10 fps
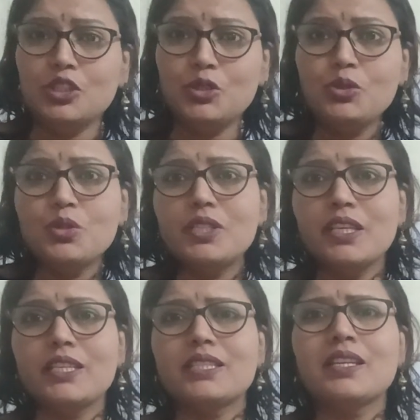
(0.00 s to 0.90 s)

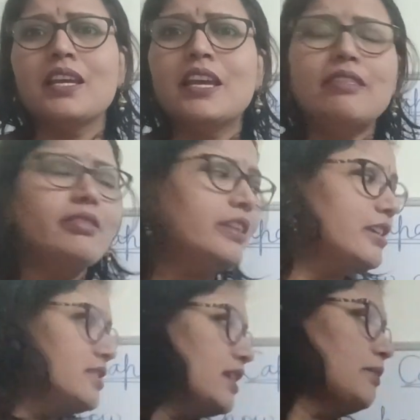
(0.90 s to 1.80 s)
juices,
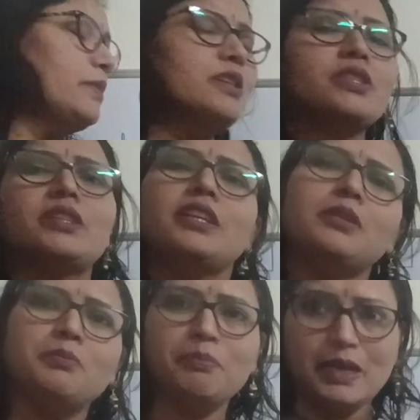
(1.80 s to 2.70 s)
these are measured in
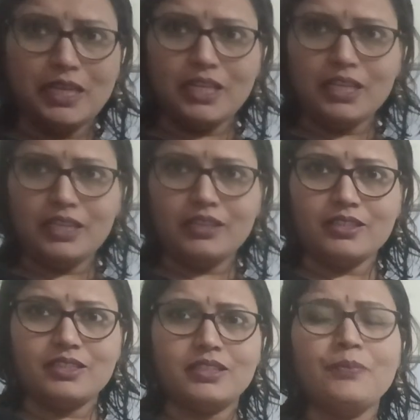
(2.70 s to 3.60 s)

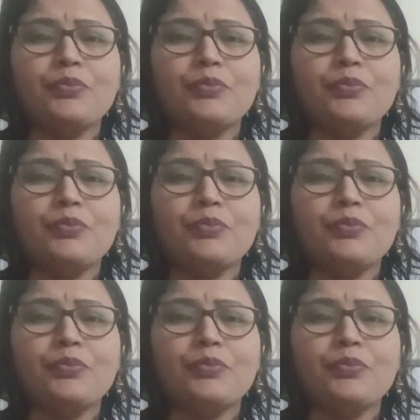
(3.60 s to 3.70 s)
milliliters.